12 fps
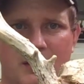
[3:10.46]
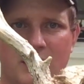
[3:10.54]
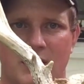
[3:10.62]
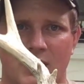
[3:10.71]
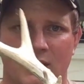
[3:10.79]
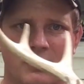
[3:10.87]
this
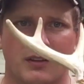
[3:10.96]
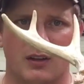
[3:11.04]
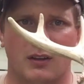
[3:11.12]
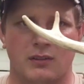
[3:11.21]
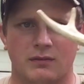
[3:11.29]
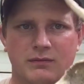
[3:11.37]
deer
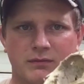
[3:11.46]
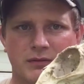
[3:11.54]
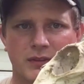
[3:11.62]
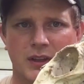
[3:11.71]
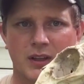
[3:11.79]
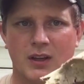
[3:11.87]
skull.
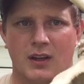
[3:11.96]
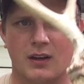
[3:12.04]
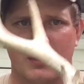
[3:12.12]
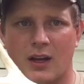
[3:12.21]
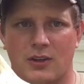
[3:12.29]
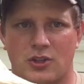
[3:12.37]

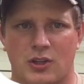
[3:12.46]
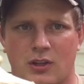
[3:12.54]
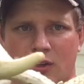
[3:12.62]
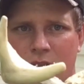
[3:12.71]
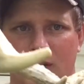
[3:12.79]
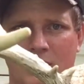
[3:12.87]
Not
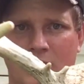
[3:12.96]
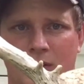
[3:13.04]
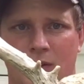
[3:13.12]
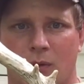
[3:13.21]
sure